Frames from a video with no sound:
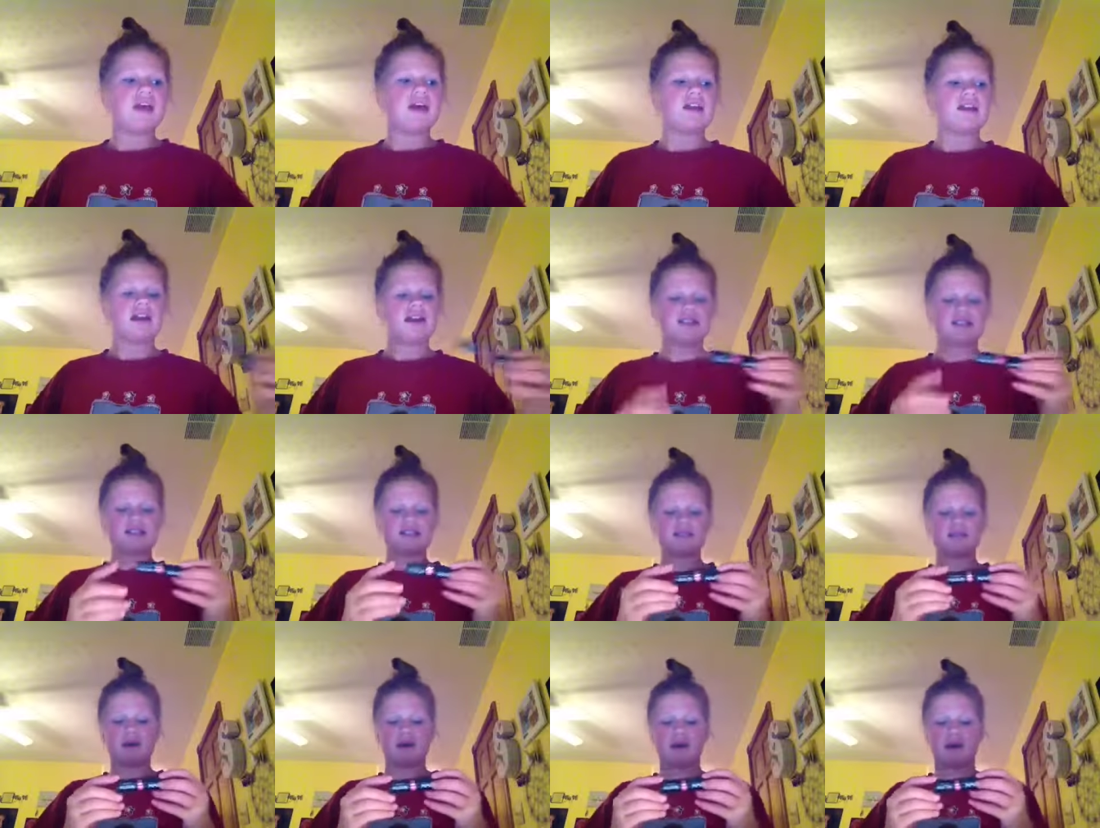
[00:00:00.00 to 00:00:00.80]
Next
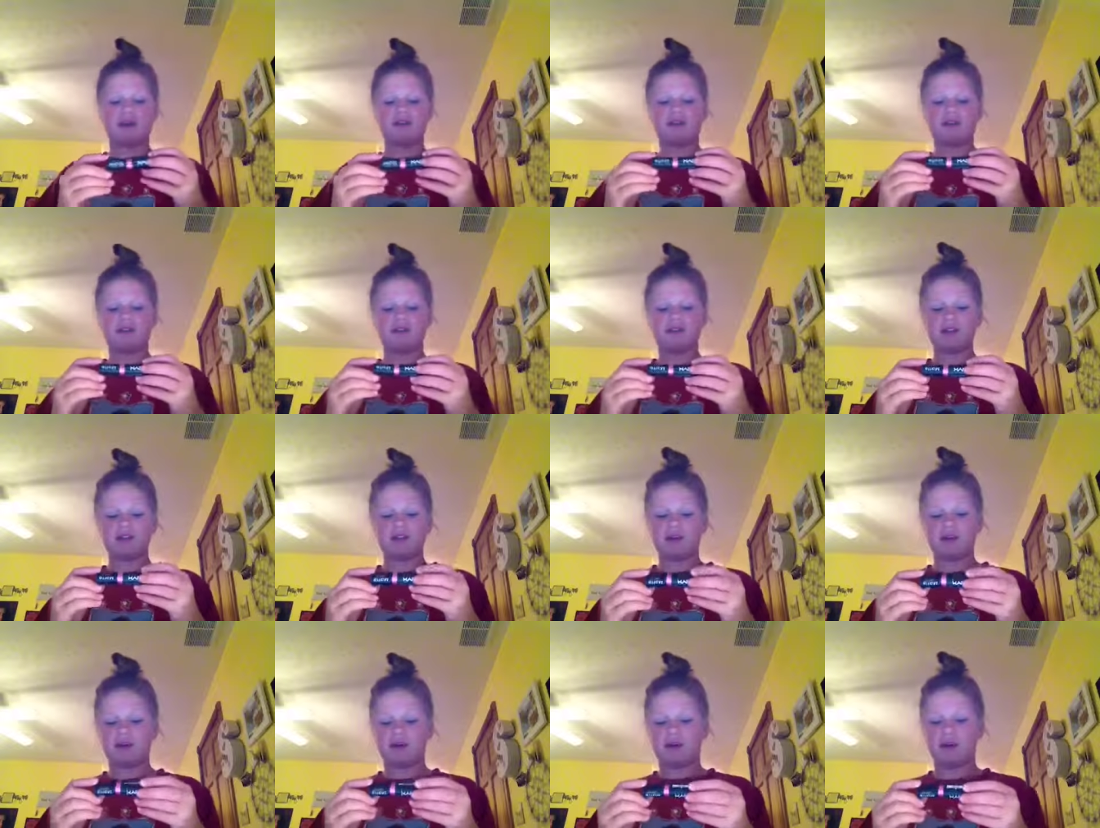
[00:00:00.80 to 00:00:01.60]
is my favorite
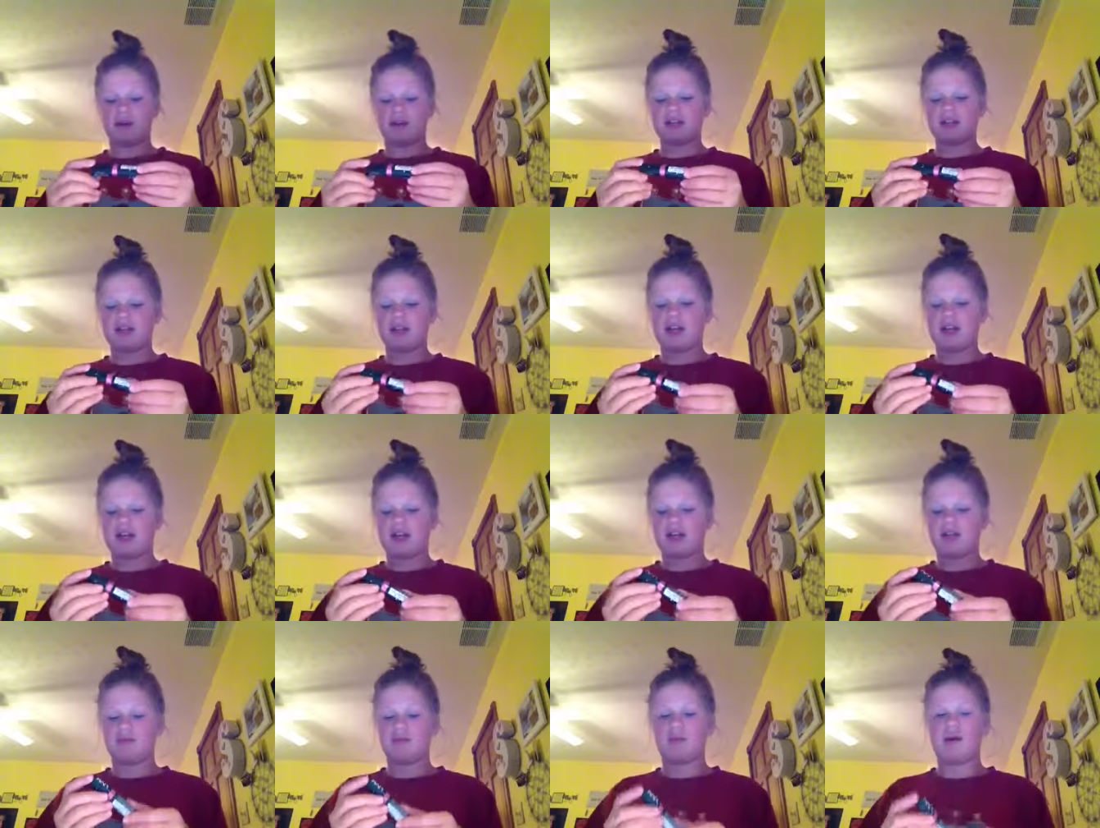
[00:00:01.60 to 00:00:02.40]
lip product,
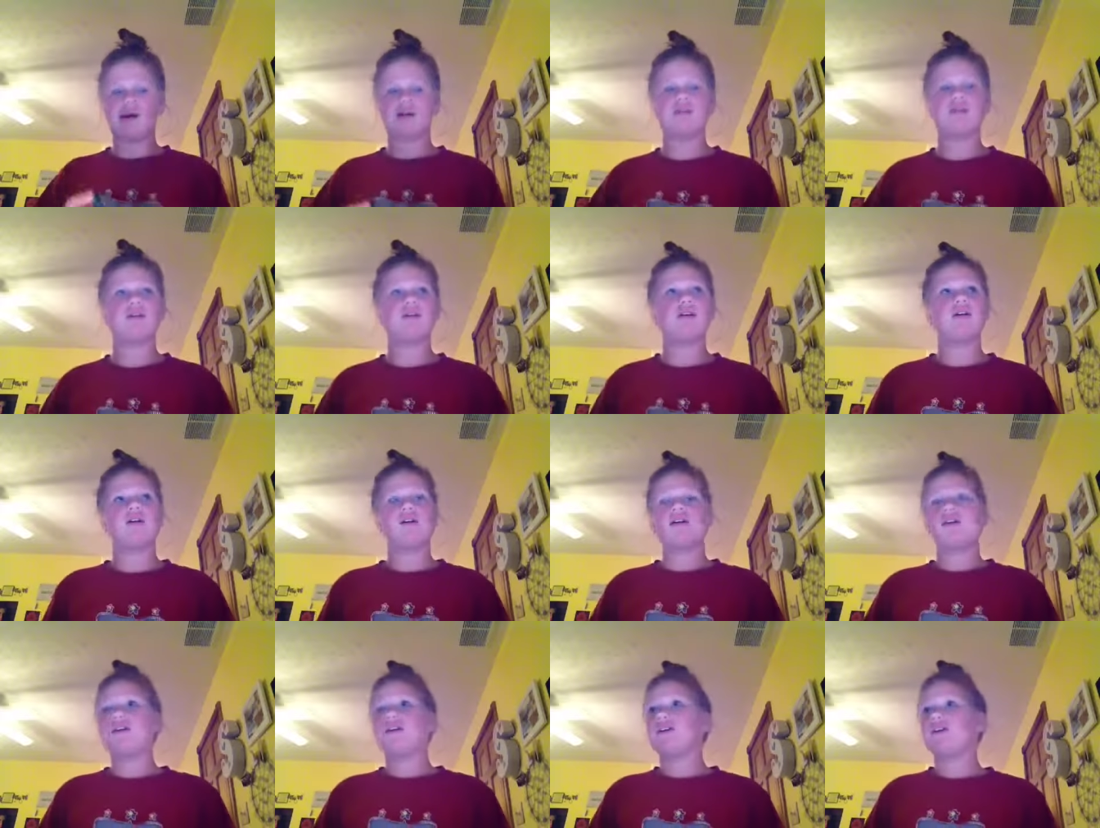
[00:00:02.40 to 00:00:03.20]
and, well,
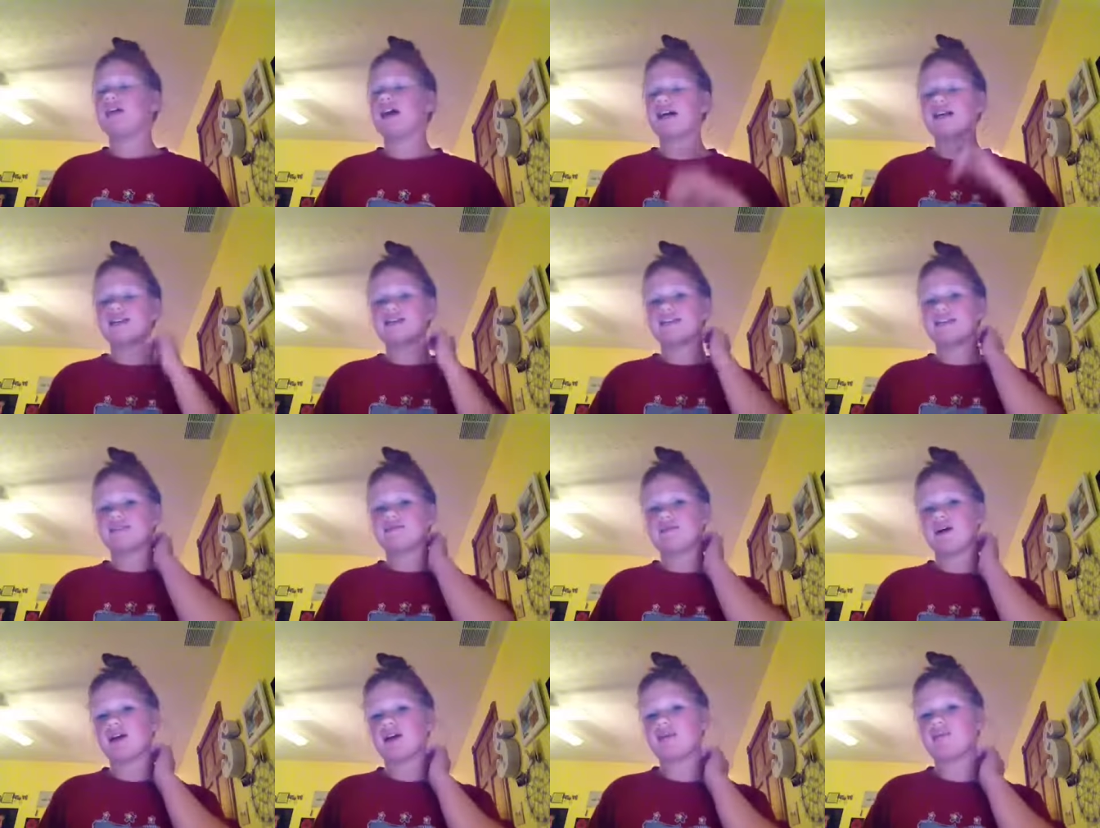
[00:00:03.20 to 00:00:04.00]
next
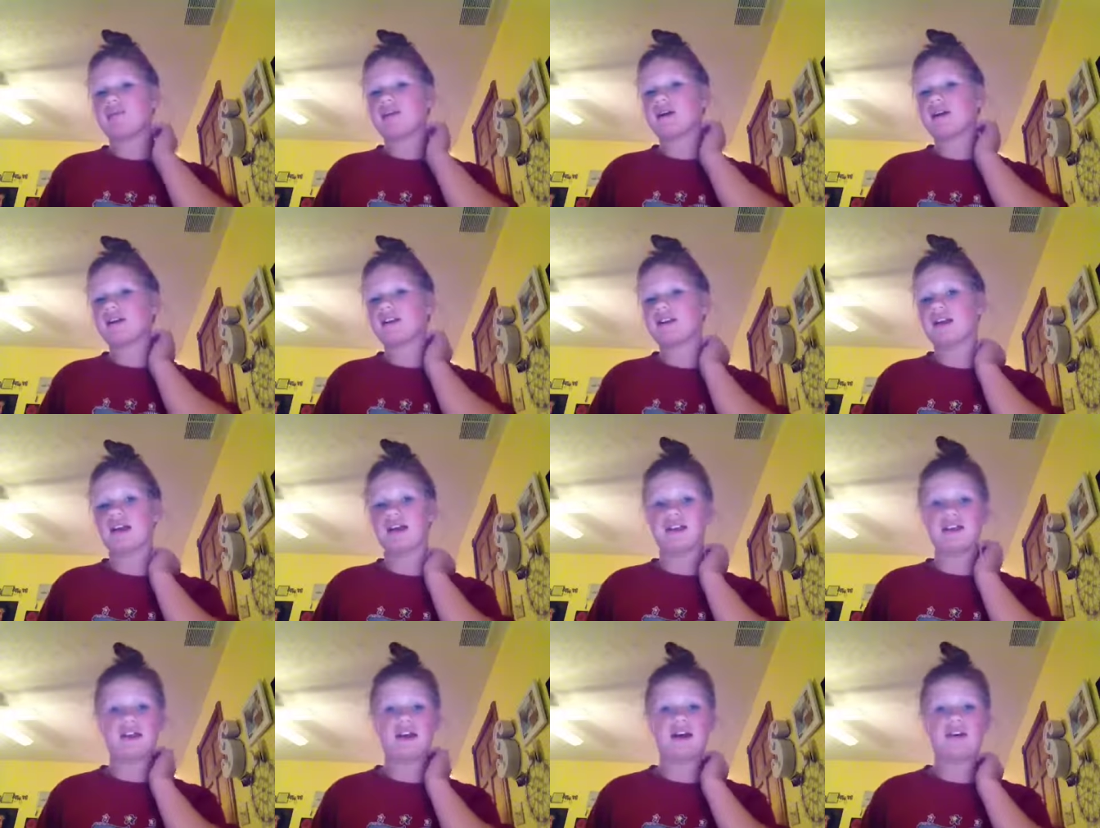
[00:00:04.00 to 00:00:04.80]
is my lip product that
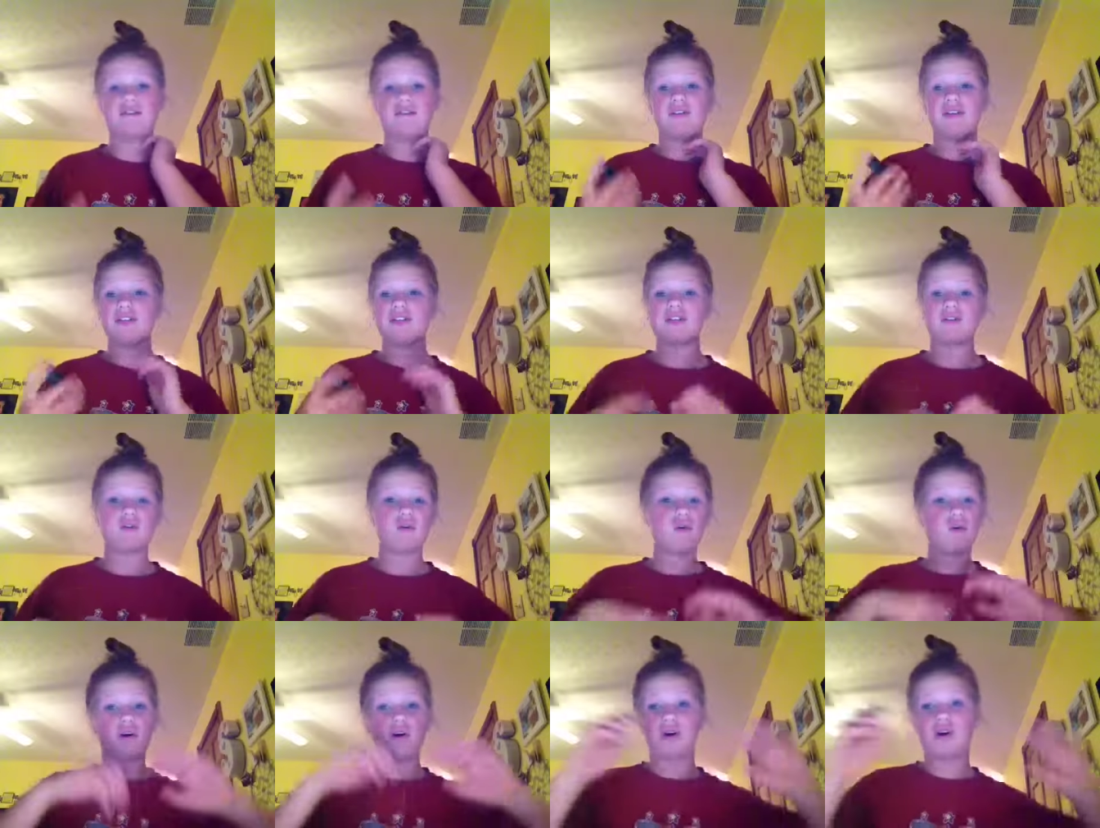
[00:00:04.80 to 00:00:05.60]
I think every
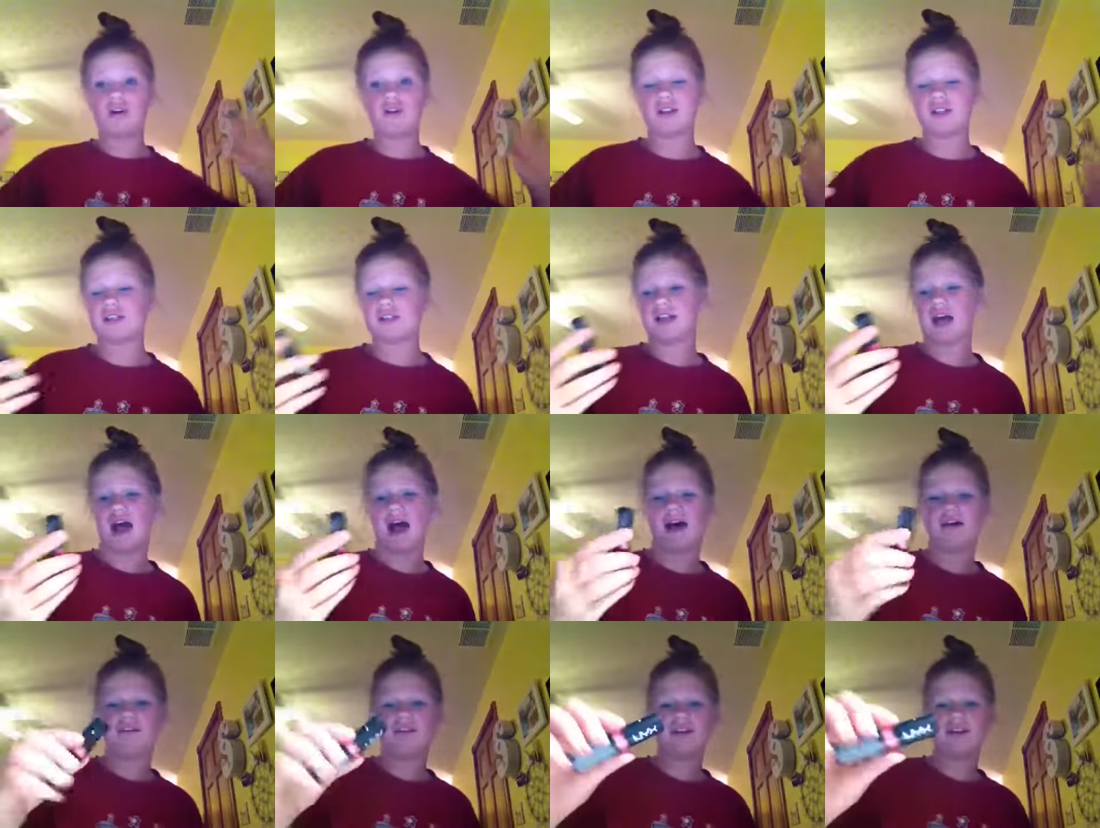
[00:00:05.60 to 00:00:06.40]
single girl needs to
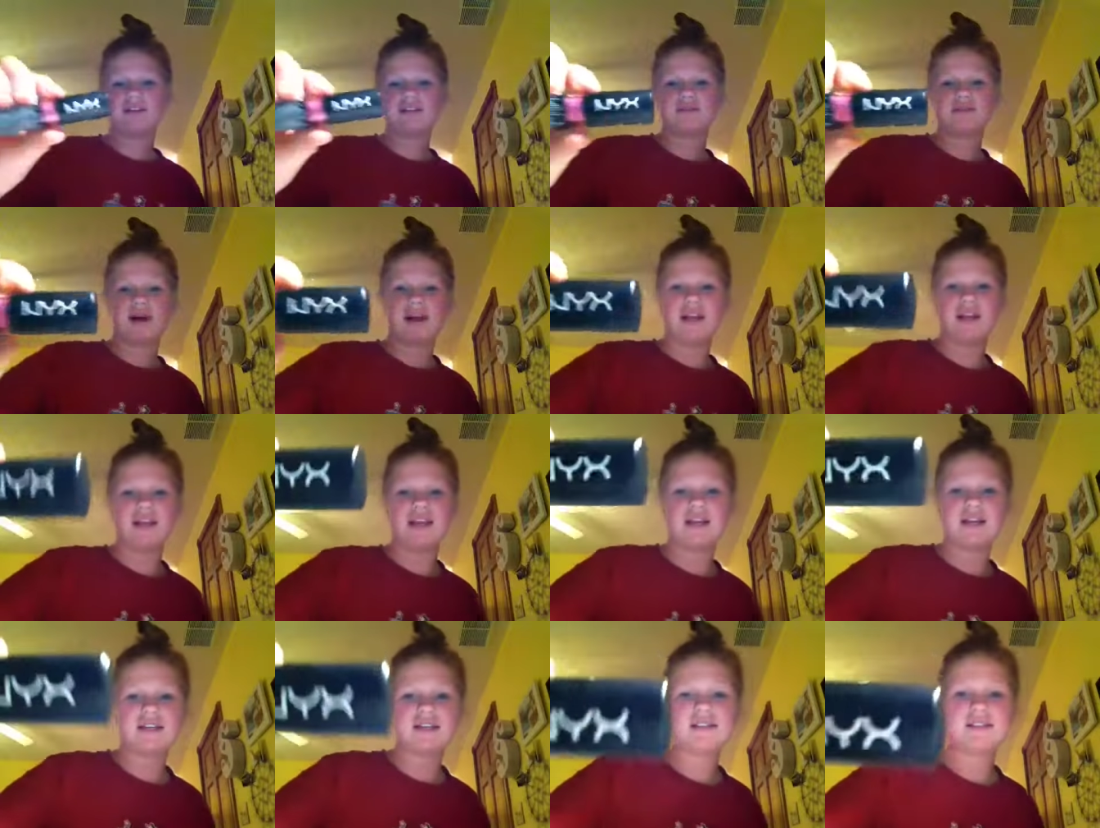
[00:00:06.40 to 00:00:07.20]
have, and it's my
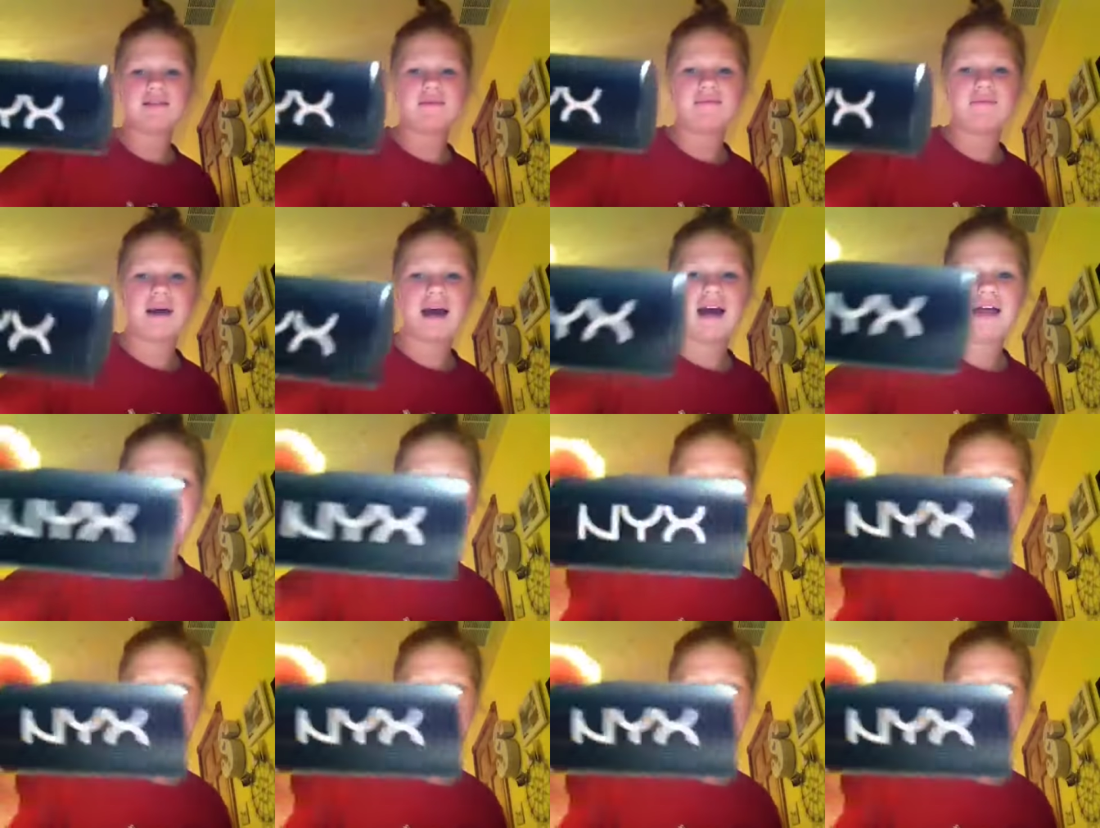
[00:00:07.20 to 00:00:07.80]
NYX Matte